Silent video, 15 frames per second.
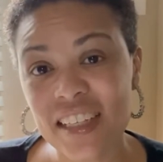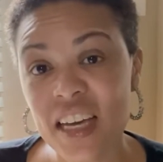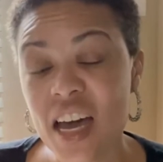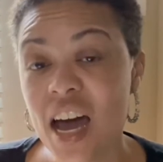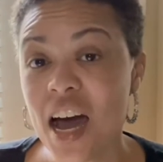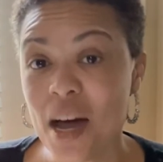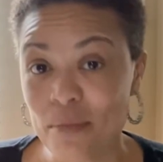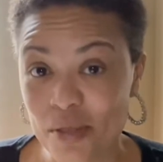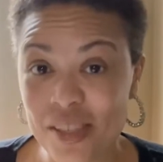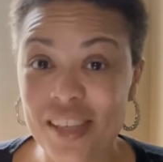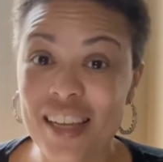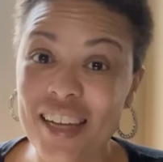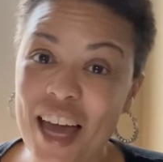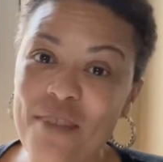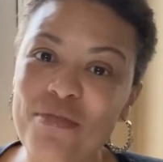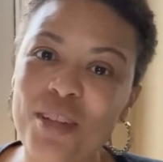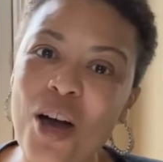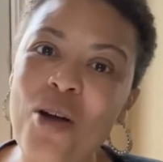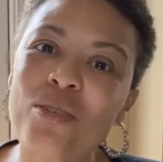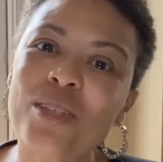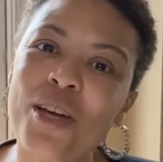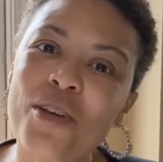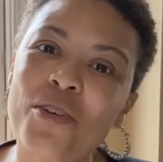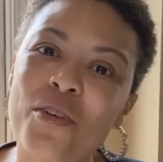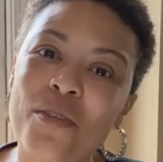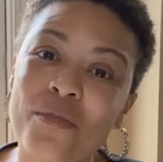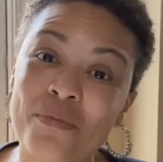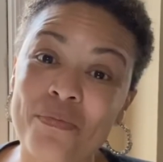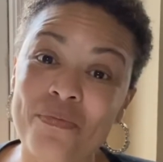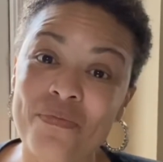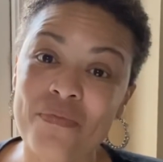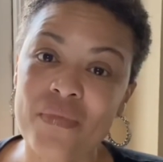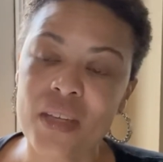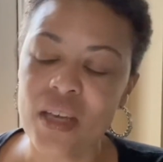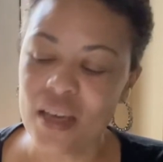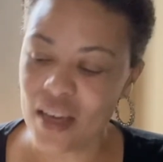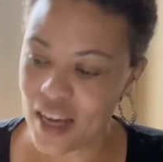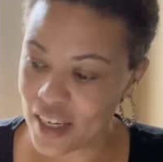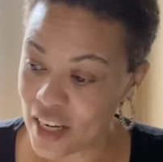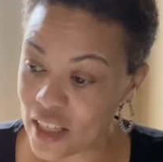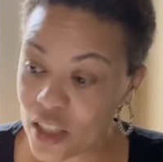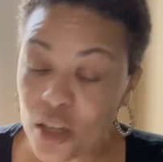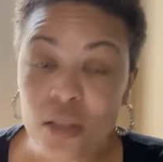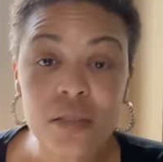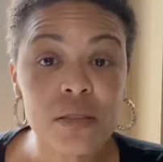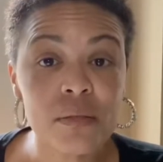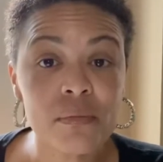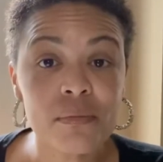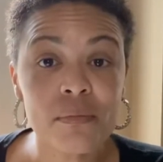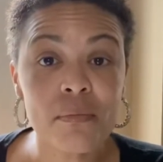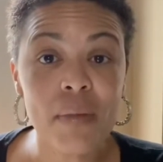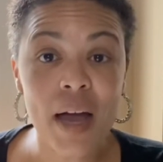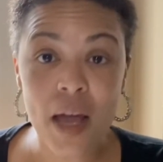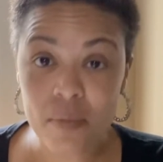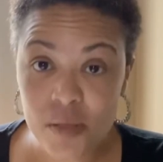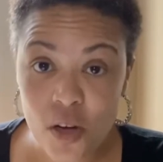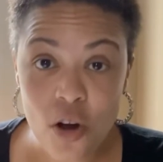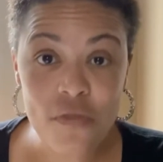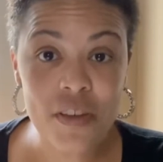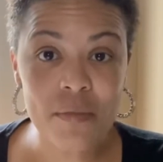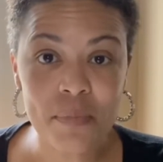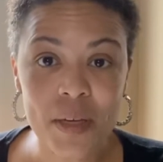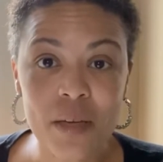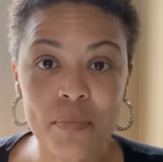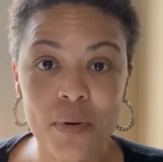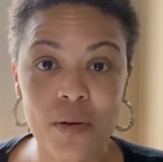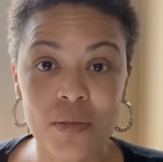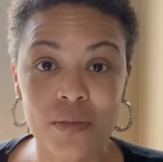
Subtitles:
I'm just a lifelong learner. And I learn by observing people.